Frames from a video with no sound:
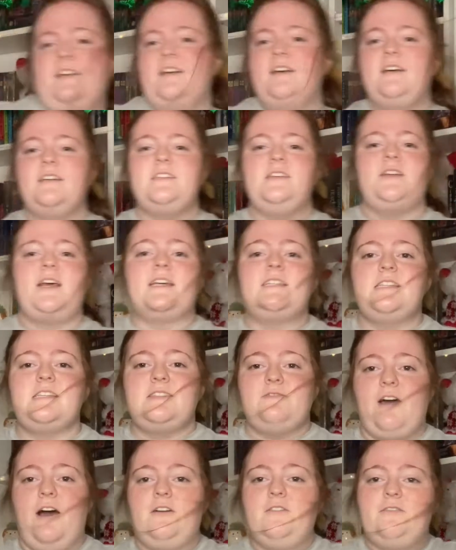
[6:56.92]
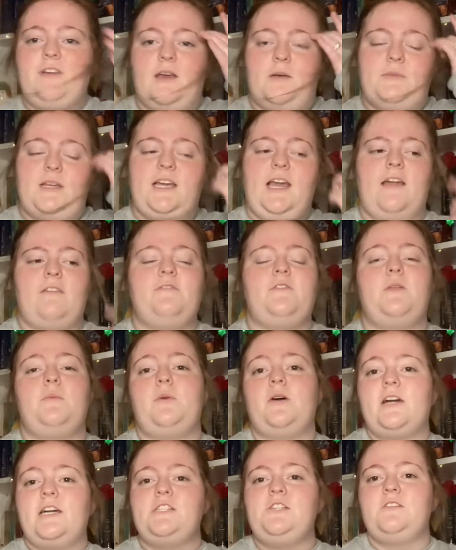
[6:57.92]
So next is Found Family, and the
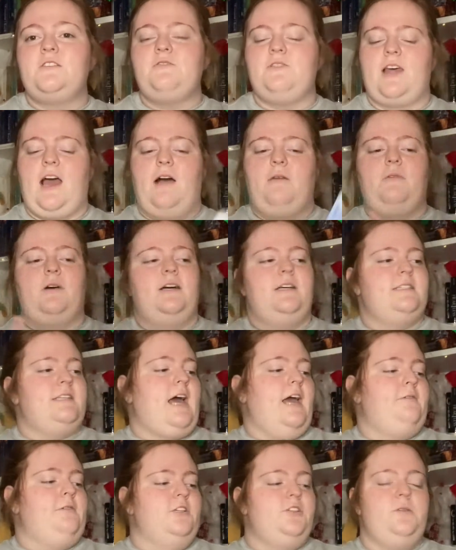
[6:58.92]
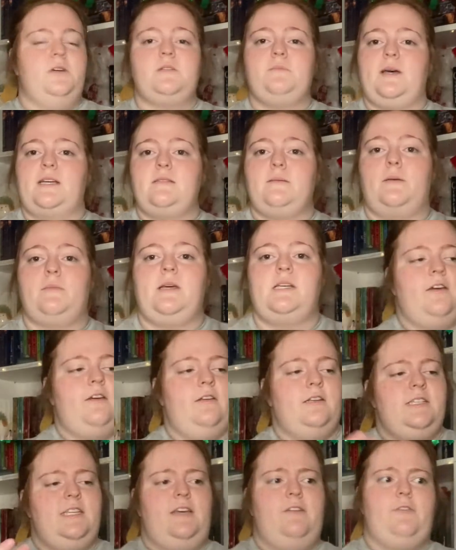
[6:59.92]
book I chose for that was I Wish You All the Best by Mason
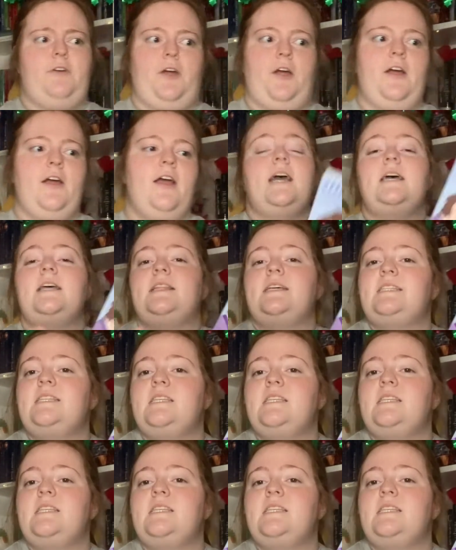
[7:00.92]
Deaver. This is